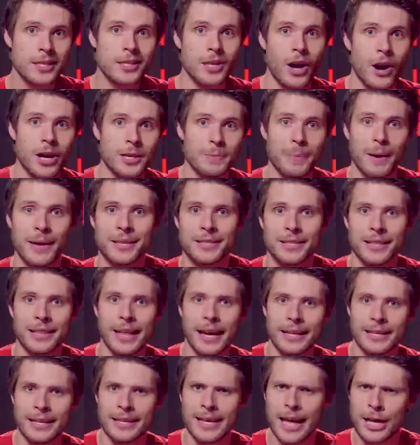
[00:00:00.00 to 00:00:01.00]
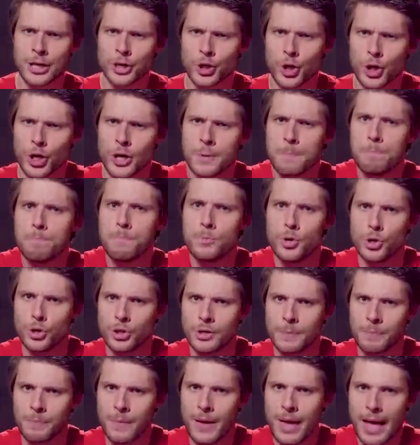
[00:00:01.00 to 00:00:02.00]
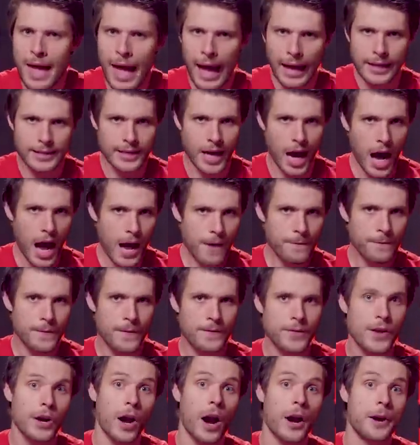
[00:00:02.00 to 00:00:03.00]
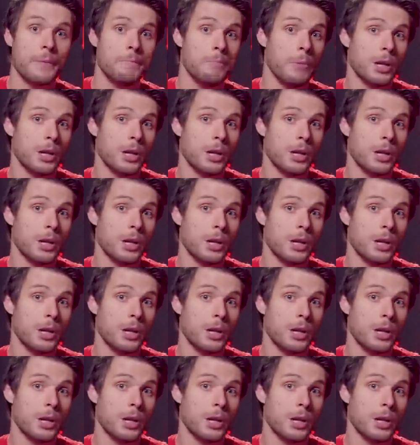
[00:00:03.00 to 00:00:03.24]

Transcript: start by selecting a certain mood. And often there are